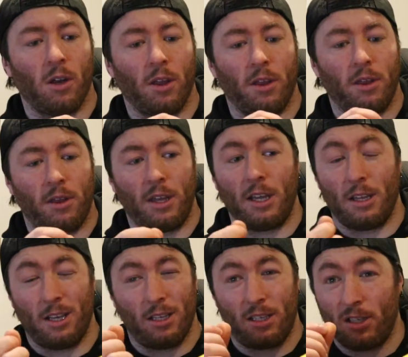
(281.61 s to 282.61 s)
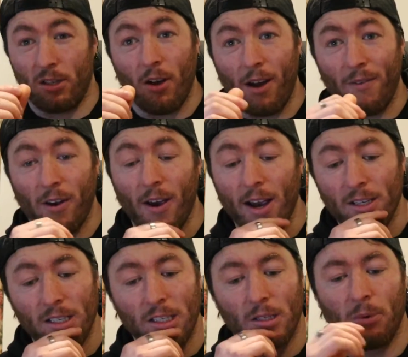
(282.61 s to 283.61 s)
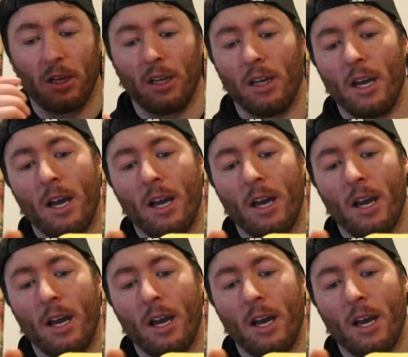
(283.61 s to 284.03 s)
I think there's slight variations, but